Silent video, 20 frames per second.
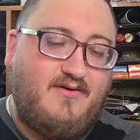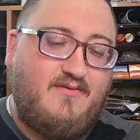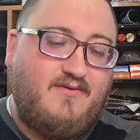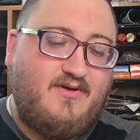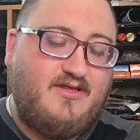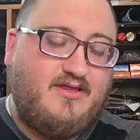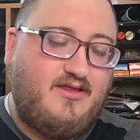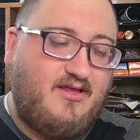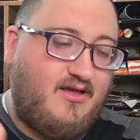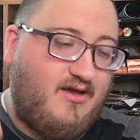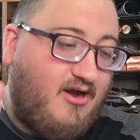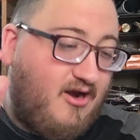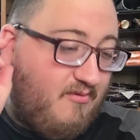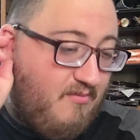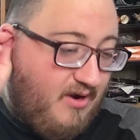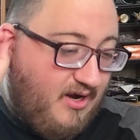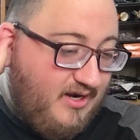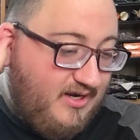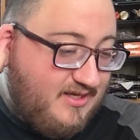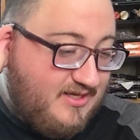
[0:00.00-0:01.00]
With the
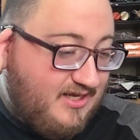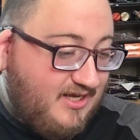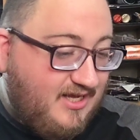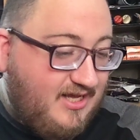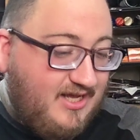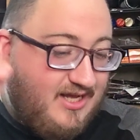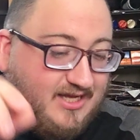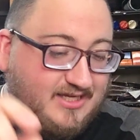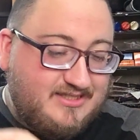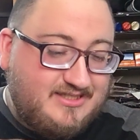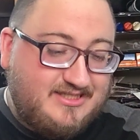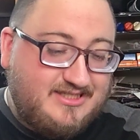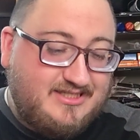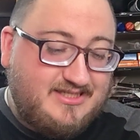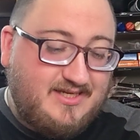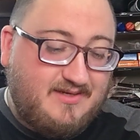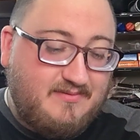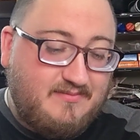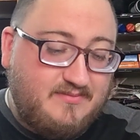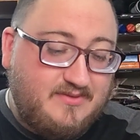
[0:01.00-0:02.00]
harmonica,
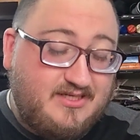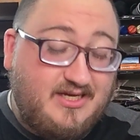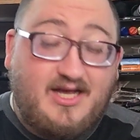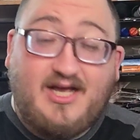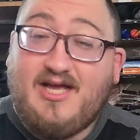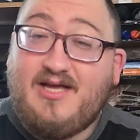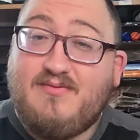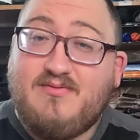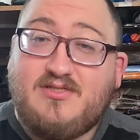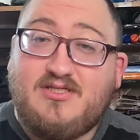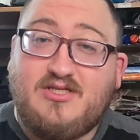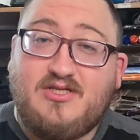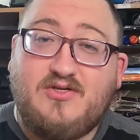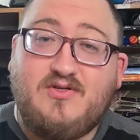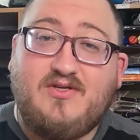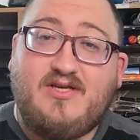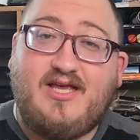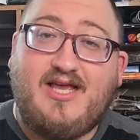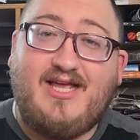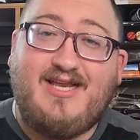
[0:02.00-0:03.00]
sometimes
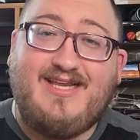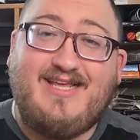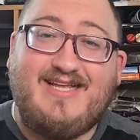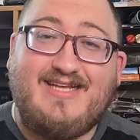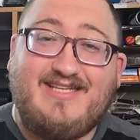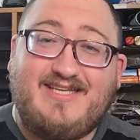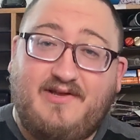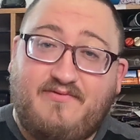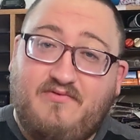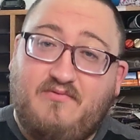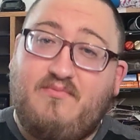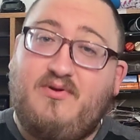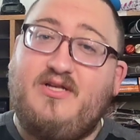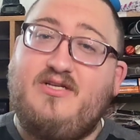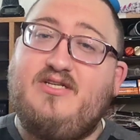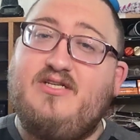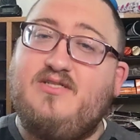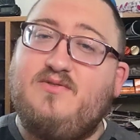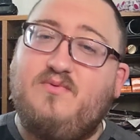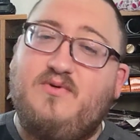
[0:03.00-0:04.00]
you can get different
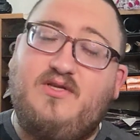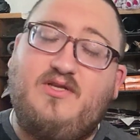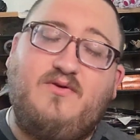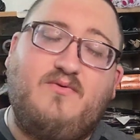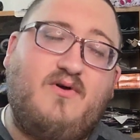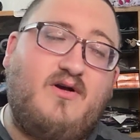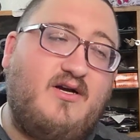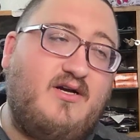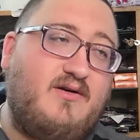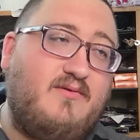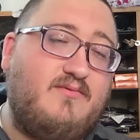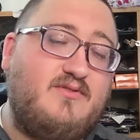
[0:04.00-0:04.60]
pitches when you are